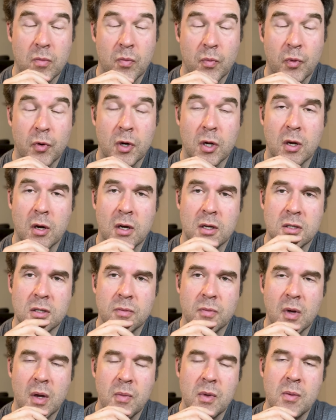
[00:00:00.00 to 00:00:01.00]
pretty
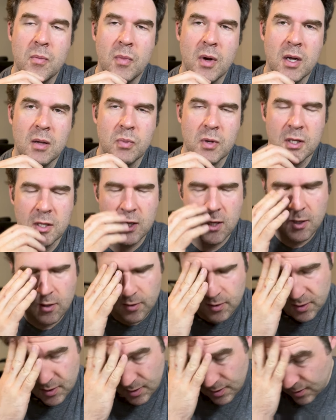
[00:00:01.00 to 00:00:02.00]
awesome. I mean, Mike
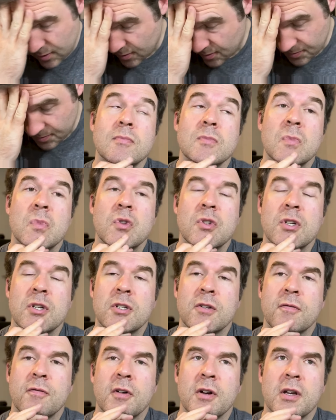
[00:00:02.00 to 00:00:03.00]
McDaniels is such
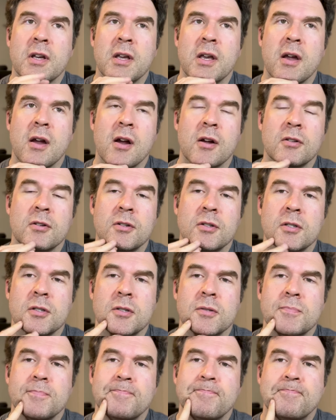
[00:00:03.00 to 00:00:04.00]
a fucking character,
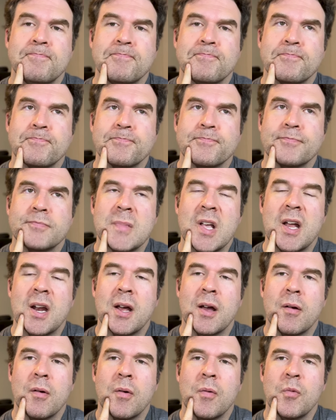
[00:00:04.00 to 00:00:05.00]
dude. And
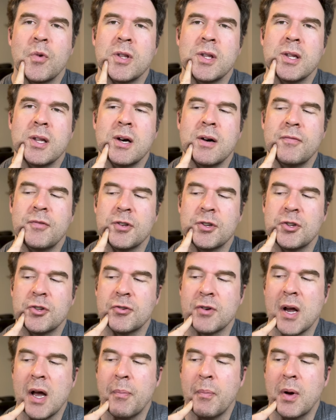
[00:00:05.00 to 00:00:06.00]
I would love to
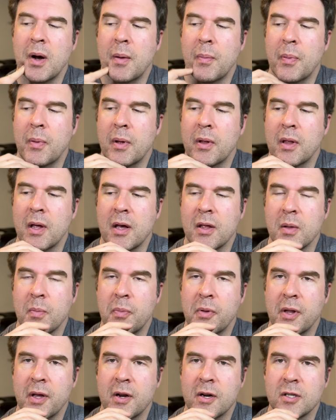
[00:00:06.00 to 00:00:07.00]
strap up a lot of the
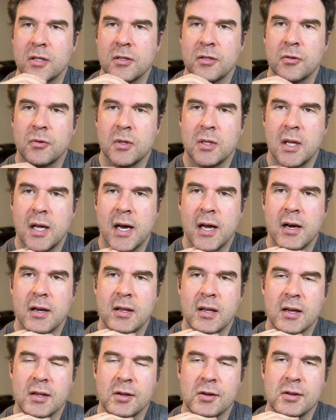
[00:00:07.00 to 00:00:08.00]
players into a lie
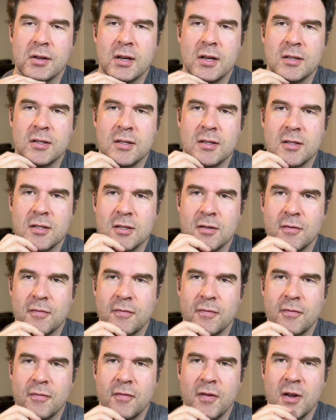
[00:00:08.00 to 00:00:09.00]
detector test and just
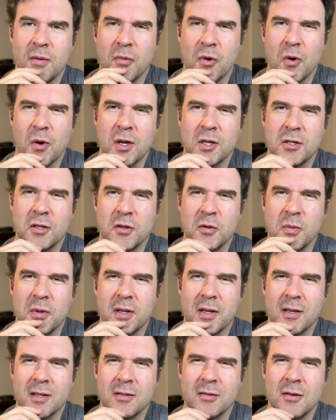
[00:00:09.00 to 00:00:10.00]
feed them questions. Be
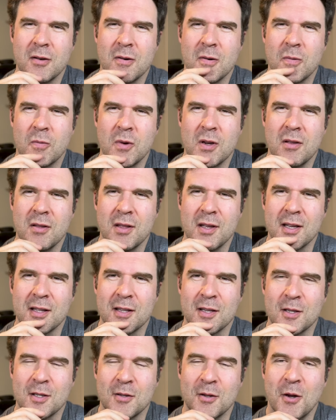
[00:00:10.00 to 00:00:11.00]
like, so what do you think of
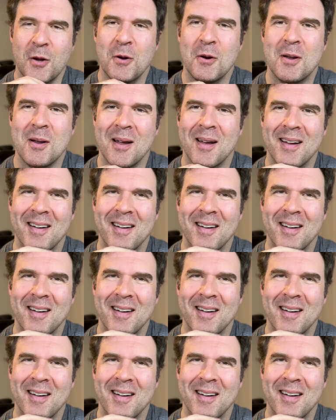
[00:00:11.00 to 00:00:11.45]
this dude?